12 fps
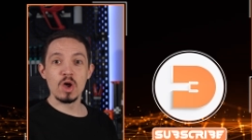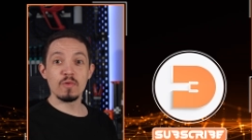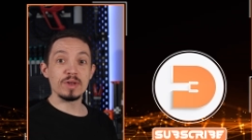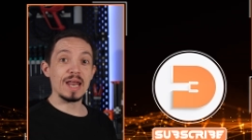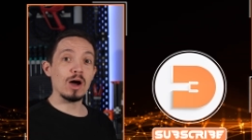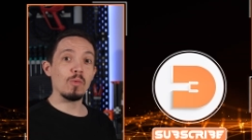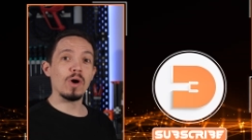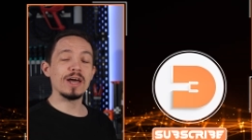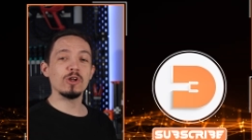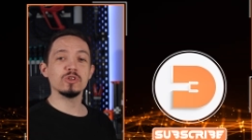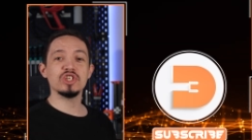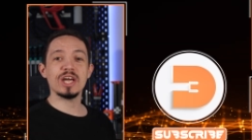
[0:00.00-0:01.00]
For now, why
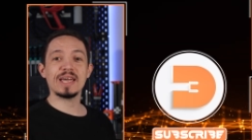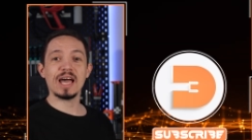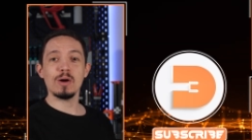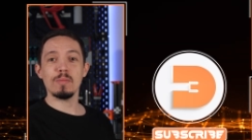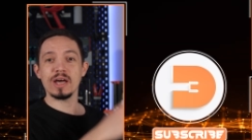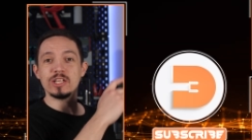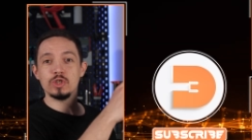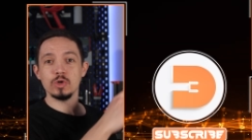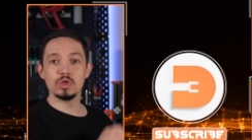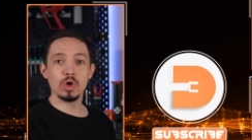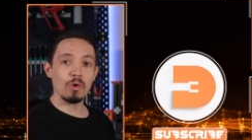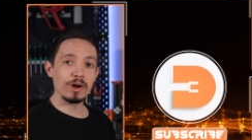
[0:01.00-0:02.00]
not check out my
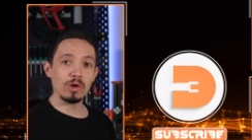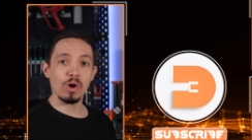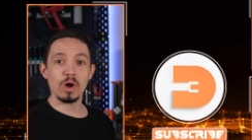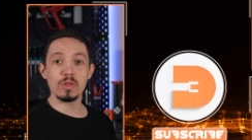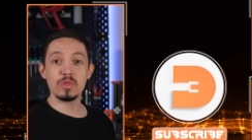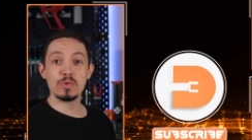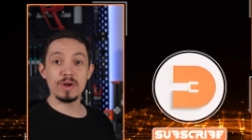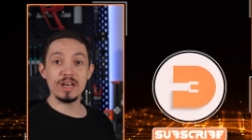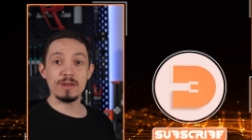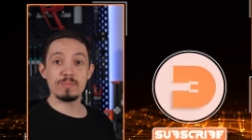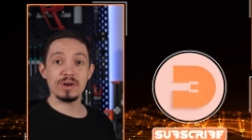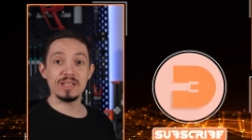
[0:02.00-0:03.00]
tutorial on
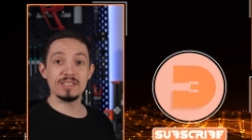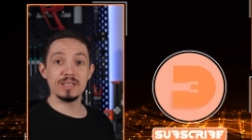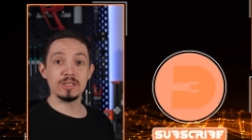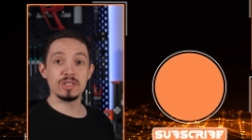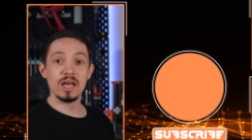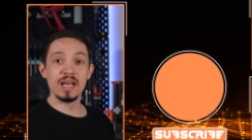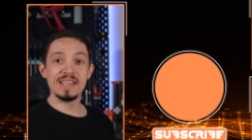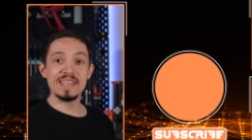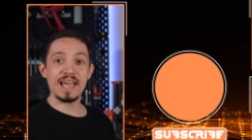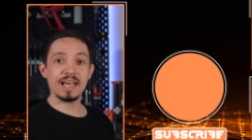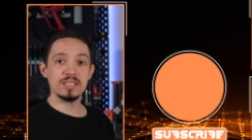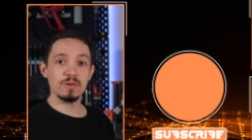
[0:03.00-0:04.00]
3D printers,
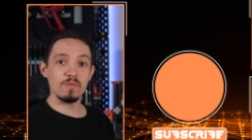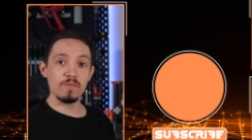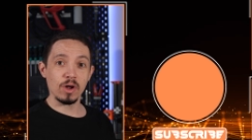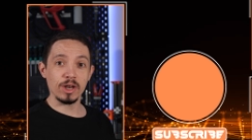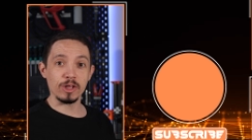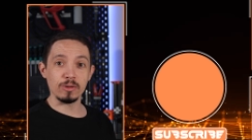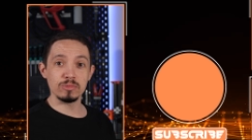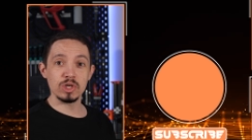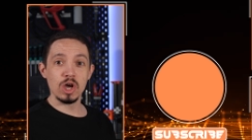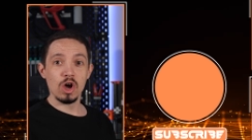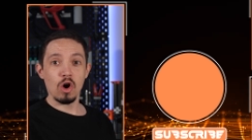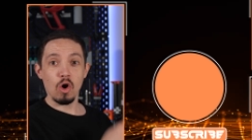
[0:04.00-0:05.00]
negative volumes,
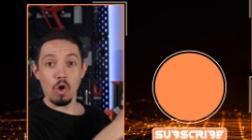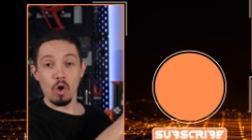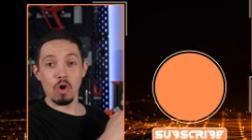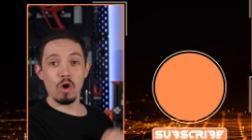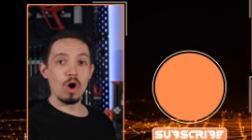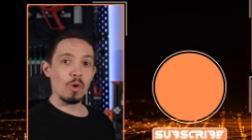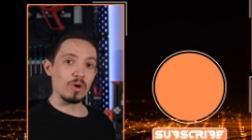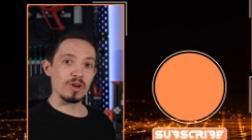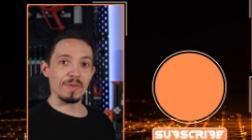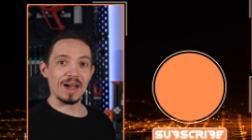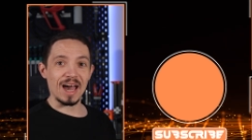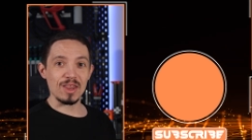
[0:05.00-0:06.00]
or one
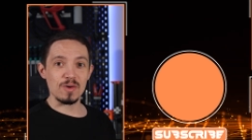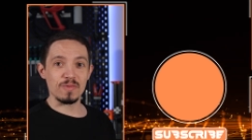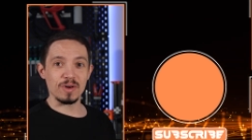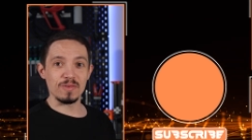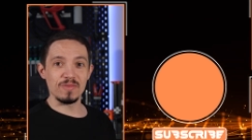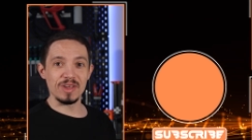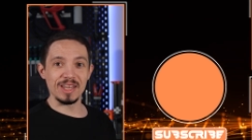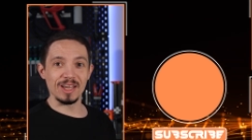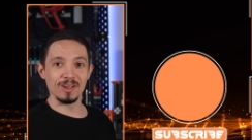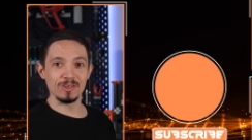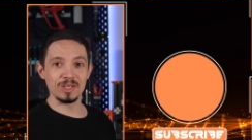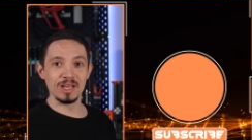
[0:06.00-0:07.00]
of my other fun
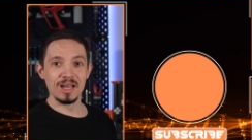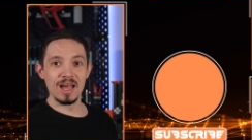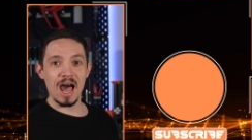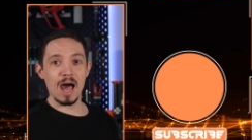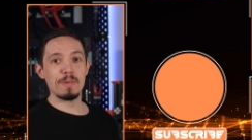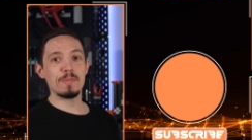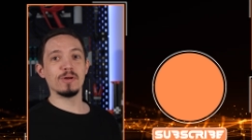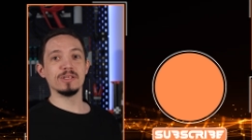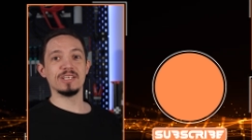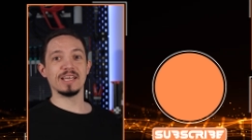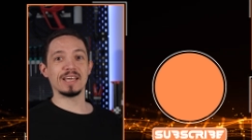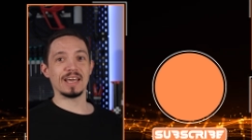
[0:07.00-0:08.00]
videos. Happy
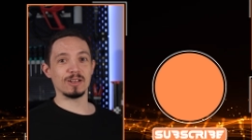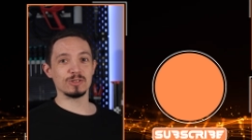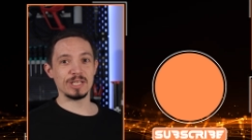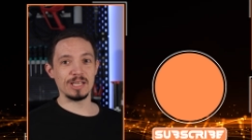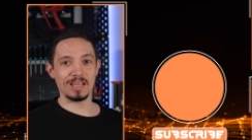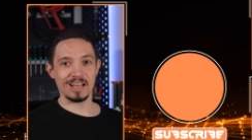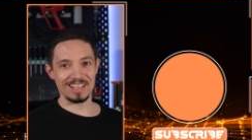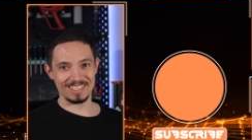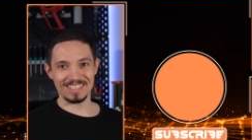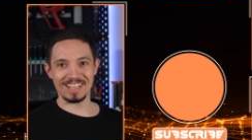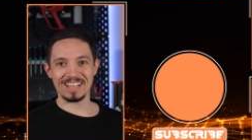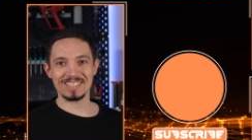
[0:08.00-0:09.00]
printing, and I'll see you
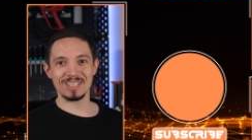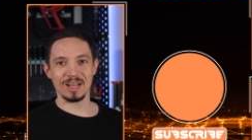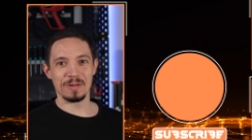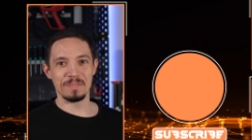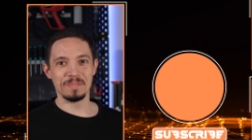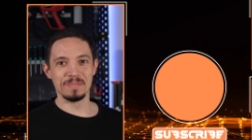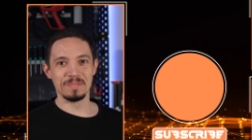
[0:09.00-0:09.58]
guys next time.